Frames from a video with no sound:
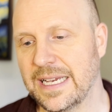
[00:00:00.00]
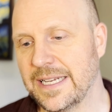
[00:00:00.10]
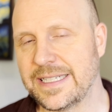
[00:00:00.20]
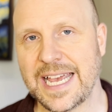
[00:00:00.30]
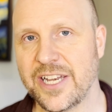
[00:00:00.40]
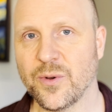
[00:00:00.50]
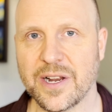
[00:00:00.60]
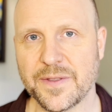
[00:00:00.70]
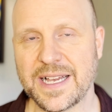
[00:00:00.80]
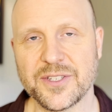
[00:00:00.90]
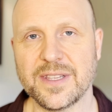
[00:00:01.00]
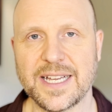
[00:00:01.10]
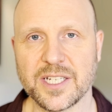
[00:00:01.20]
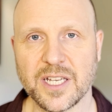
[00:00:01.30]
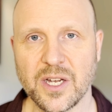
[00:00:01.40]
10 to 100,000
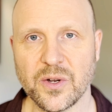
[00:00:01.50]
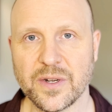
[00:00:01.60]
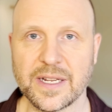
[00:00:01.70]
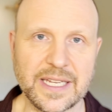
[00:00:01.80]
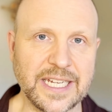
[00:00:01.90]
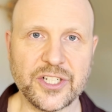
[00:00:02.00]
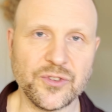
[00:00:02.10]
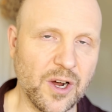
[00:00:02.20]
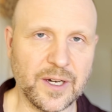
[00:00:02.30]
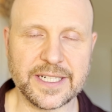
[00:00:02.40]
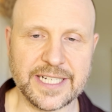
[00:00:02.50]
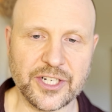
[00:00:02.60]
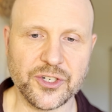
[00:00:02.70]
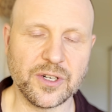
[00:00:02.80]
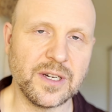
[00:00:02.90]
lines of code each
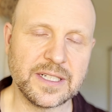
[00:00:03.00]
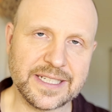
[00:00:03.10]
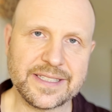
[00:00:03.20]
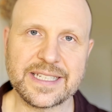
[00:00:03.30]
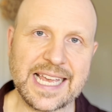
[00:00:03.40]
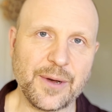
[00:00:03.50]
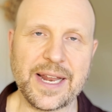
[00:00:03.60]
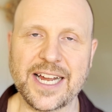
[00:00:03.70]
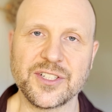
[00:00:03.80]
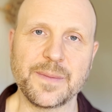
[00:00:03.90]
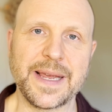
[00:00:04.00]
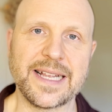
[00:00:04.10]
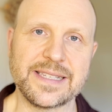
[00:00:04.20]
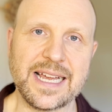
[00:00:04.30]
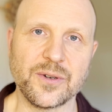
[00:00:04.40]
architecture to see how it actually
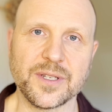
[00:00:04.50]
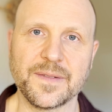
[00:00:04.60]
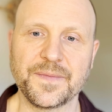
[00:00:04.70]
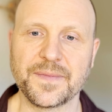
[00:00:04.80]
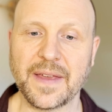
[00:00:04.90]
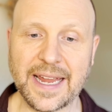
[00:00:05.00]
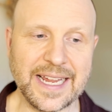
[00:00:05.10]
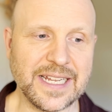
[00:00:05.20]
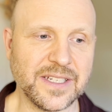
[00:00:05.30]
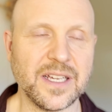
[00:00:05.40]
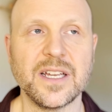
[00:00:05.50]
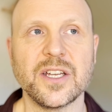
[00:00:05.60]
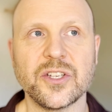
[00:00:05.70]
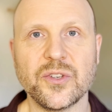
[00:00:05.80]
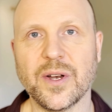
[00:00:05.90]
pans out. And
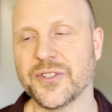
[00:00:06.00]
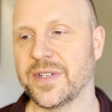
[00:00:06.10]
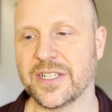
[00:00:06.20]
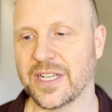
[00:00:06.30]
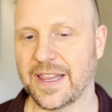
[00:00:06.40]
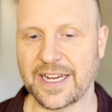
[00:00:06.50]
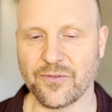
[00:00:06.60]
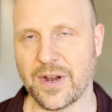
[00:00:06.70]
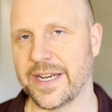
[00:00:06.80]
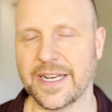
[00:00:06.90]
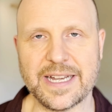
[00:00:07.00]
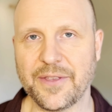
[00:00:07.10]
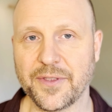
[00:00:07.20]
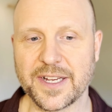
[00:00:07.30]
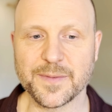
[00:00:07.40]
you also need to run it and
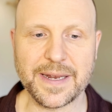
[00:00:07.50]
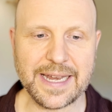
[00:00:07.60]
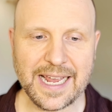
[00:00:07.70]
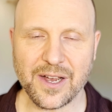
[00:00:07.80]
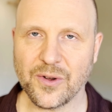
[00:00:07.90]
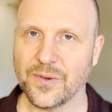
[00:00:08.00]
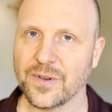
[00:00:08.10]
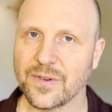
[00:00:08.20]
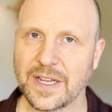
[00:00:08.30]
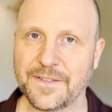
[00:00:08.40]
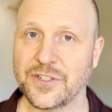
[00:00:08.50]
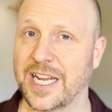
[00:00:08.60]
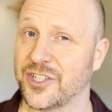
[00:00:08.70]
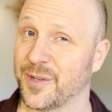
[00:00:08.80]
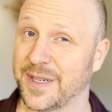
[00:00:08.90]
other things. But now, if
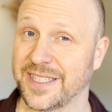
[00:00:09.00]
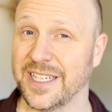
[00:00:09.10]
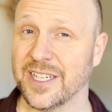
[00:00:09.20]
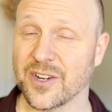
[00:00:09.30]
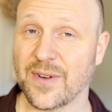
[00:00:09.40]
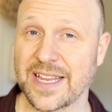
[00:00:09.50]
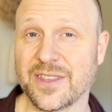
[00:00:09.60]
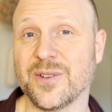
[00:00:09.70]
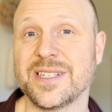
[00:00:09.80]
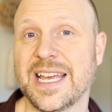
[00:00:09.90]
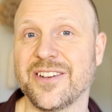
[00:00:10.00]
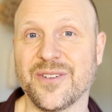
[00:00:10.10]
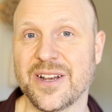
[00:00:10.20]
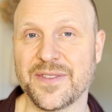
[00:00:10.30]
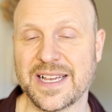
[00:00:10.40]
ChatGPT can write those 10 to
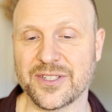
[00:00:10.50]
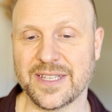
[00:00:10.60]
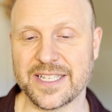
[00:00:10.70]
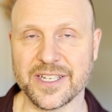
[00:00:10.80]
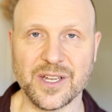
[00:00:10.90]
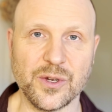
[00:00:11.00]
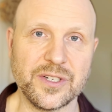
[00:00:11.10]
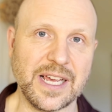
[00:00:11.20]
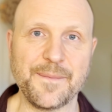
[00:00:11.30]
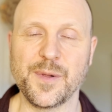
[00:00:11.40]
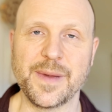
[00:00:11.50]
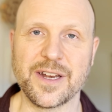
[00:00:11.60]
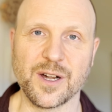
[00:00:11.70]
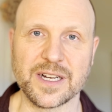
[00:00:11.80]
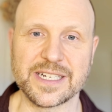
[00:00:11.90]
100,000 lines of code to implement
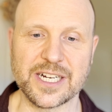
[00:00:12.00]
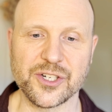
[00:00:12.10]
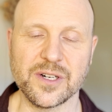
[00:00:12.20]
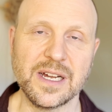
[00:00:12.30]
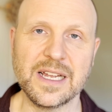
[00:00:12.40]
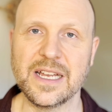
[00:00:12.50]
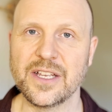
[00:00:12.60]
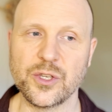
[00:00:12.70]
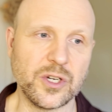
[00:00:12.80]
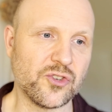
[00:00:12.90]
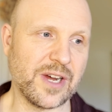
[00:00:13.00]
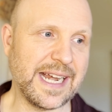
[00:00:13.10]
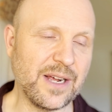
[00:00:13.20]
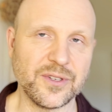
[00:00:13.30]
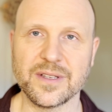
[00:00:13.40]
an architecture, you can try it
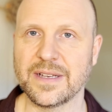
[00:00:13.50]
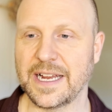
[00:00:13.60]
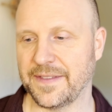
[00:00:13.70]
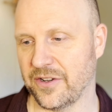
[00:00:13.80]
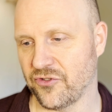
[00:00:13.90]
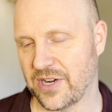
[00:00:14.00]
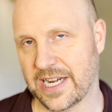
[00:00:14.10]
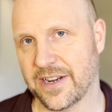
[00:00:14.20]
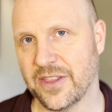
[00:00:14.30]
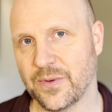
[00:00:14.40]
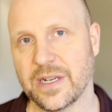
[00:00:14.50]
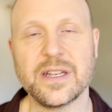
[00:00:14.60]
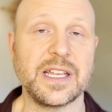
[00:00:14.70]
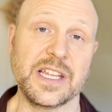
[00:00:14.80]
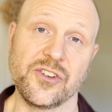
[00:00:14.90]
out and then try out another one
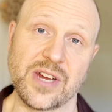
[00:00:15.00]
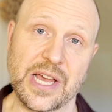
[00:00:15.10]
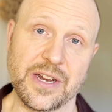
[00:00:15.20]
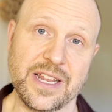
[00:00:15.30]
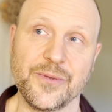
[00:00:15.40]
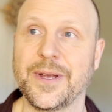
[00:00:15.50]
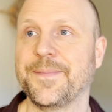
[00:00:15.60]
and then try out another one.